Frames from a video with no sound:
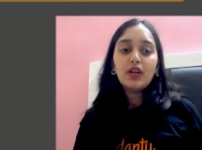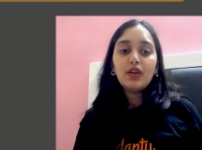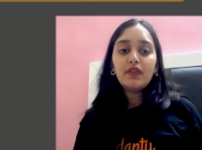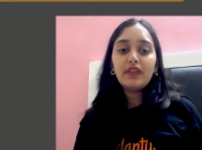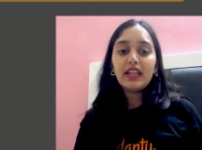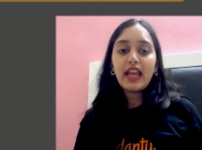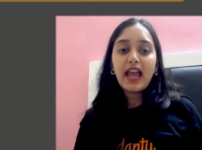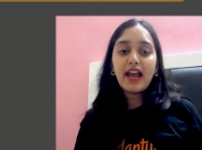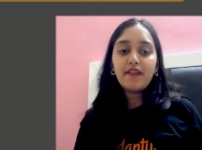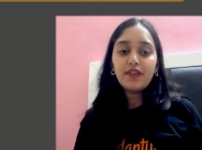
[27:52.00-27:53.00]
we
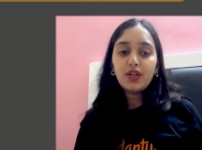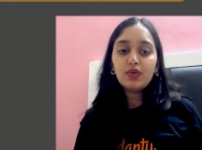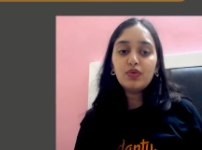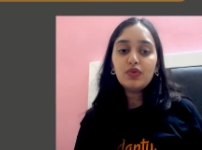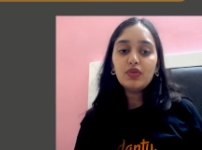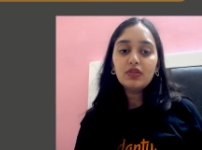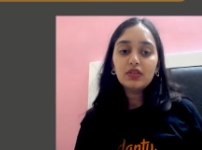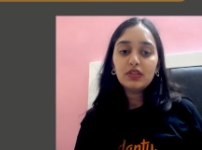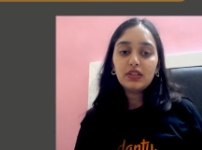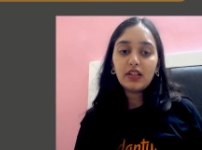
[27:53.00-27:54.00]
have 2,
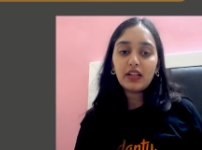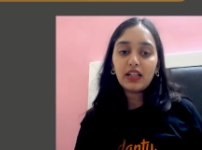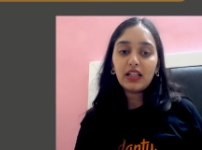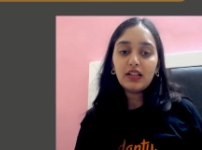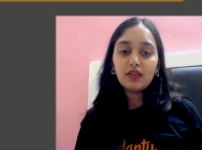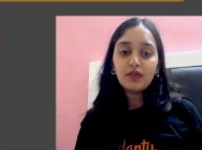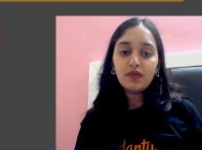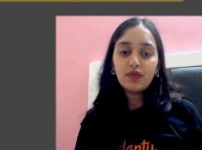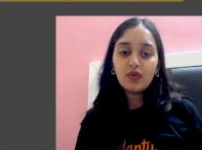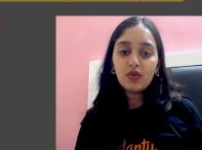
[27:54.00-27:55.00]
3,
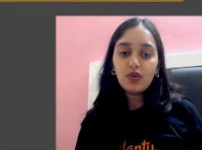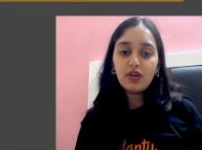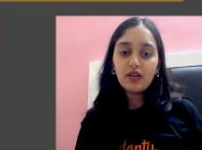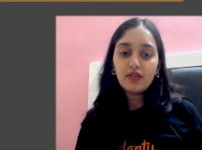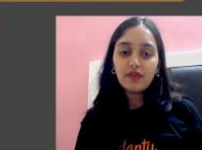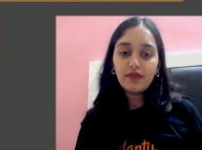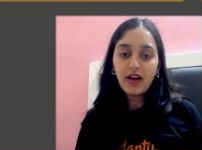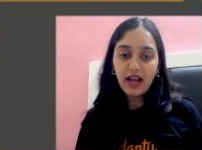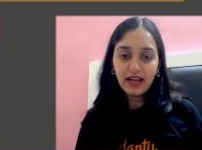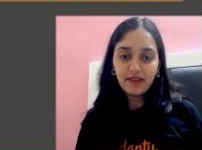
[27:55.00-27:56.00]
4, 5,
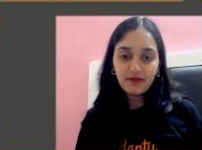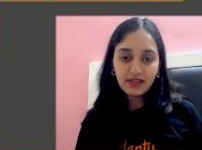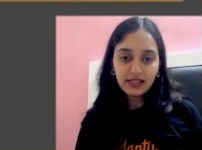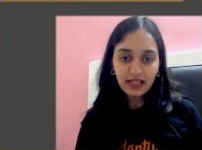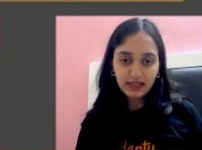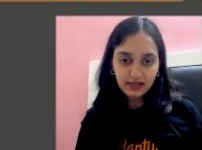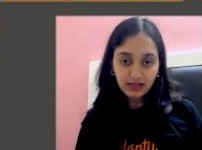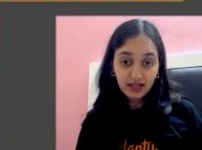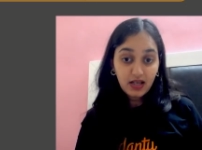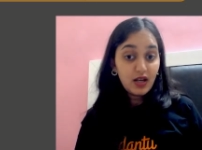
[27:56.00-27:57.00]
6.
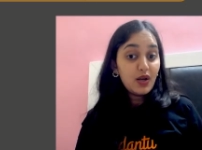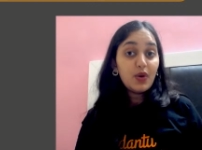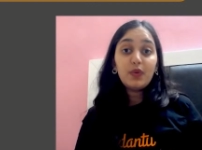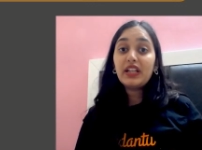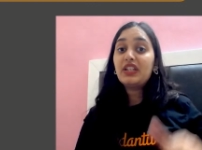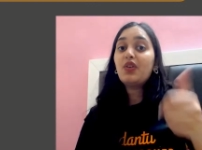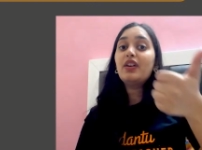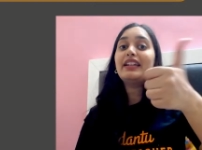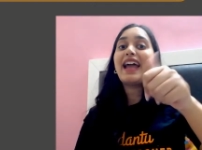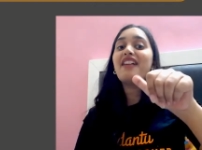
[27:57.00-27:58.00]
We
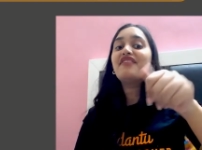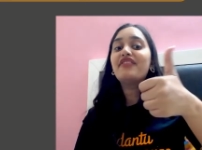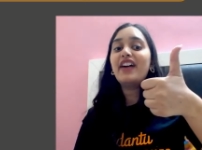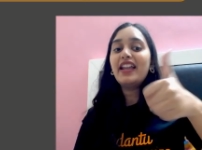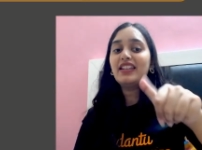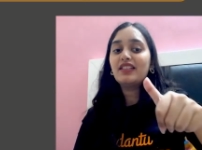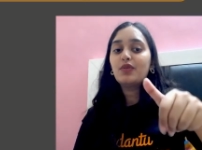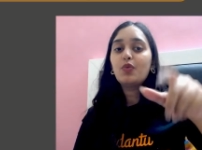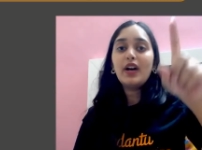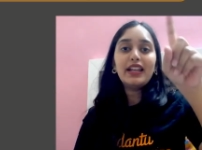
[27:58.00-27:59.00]
don't have 1. 1
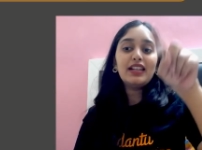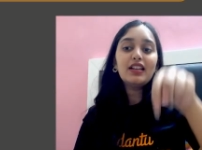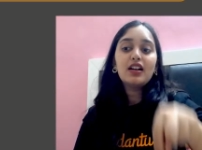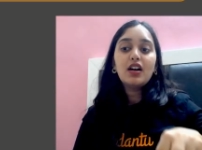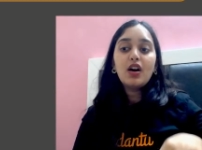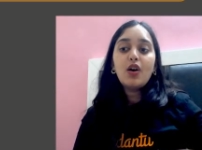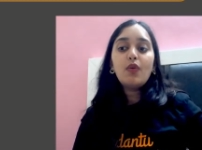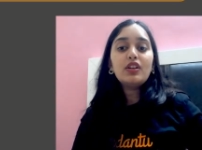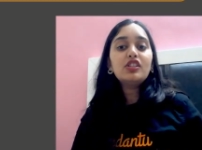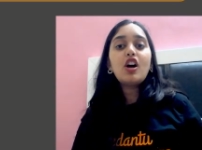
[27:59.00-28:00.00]

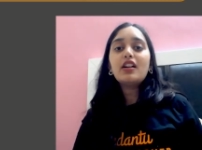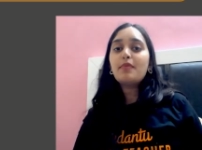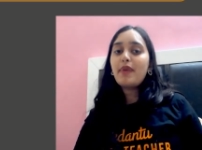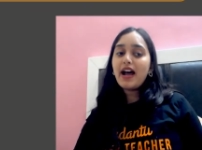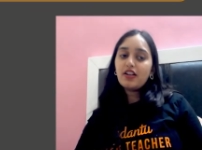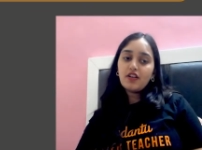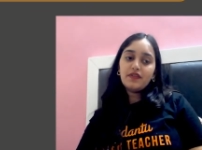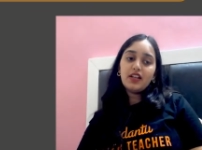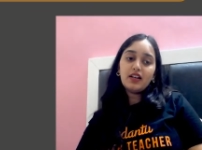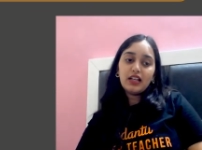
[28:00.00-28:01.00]
was not a part of
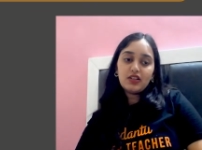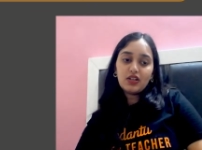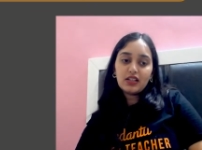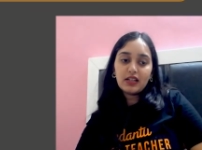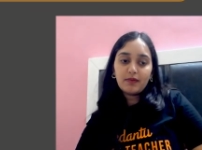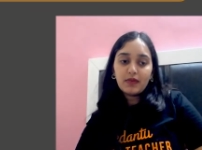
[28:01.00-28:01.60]
the relationship.